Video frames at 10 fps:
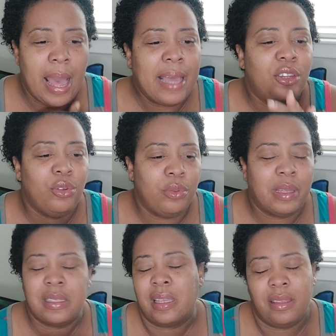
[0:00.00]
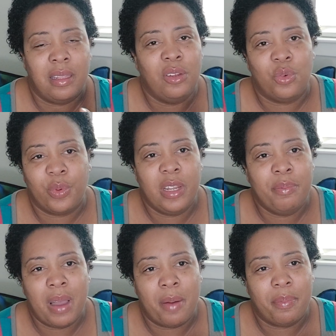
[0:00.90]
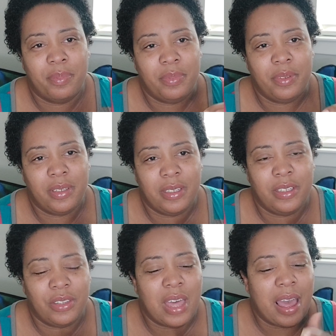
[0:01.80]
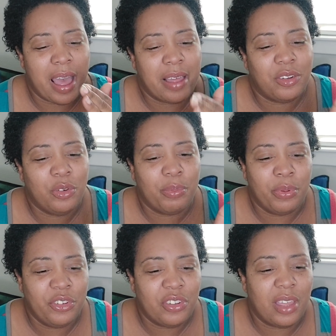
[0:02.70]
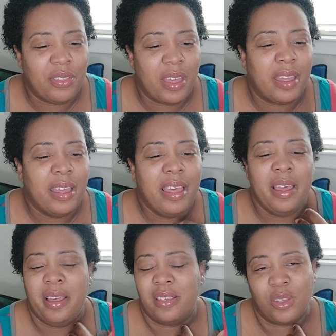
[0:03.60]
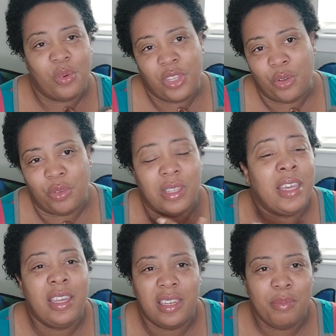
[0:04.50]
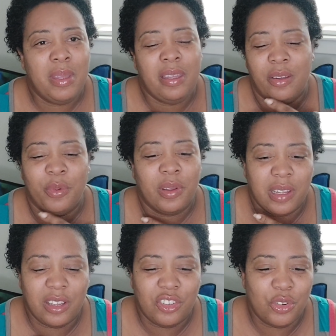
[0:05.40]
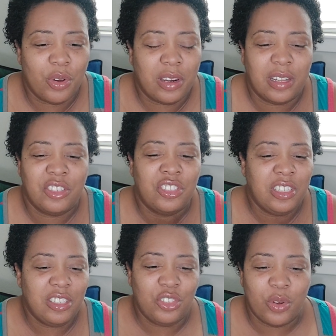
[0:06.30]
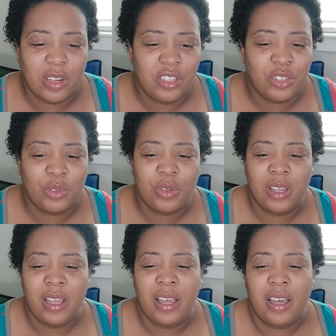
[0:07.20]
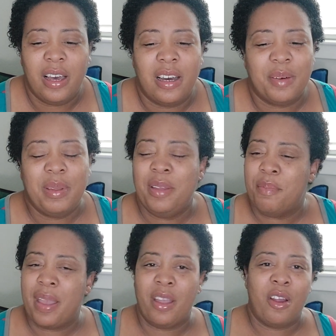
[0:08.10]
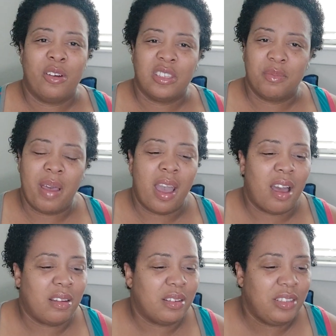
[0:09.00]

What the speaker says: I'd say the little ring pop, I do appreciate that. It's so cute. The kid and me really enjoyed it. She enjoyed it too. It made her smile.